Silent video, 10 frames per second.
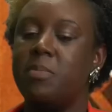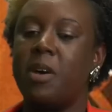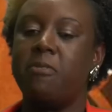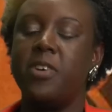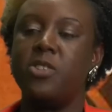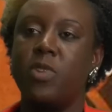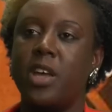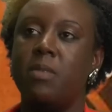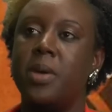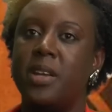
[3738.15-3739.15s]
say my first
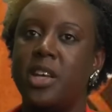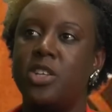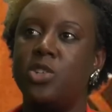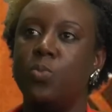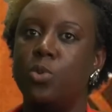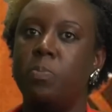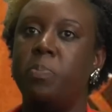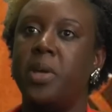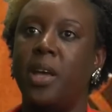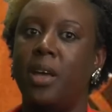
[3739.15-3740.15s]
recommendation would
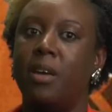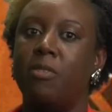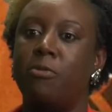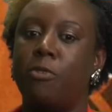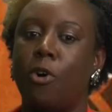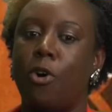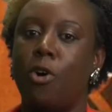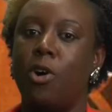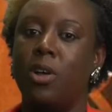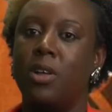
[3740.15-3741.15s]
be
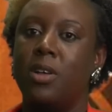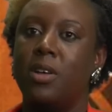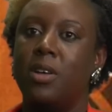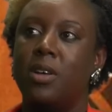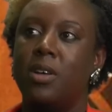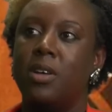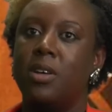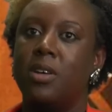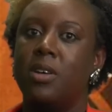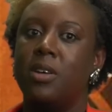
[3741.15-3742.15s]
for
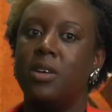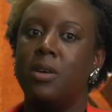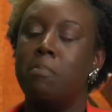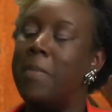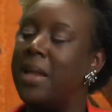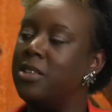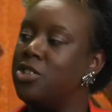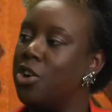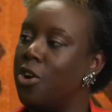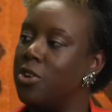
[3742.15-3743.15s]

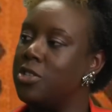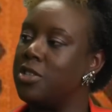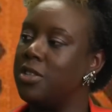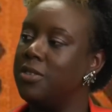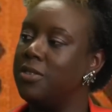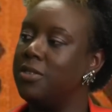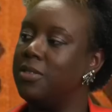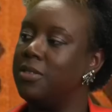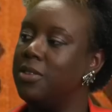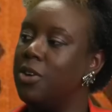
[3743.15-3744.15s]
mentors
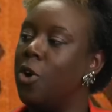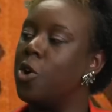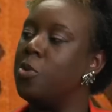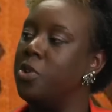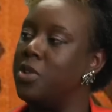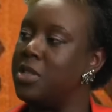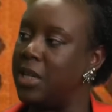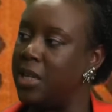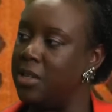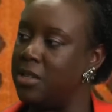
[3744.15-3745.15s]
or community
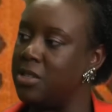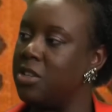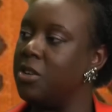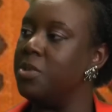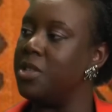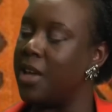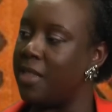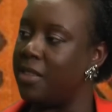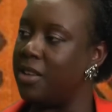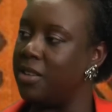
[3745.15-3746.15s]
leaders to come
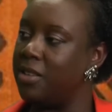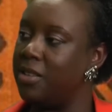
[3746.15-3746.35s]
together